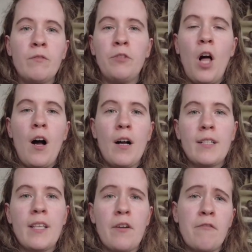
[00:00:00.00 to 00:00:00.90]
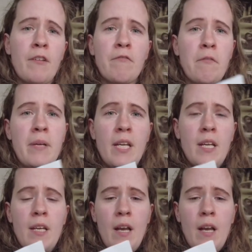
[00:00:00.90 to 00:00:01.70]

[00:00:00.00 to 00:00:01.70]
vlogs that are fun for me.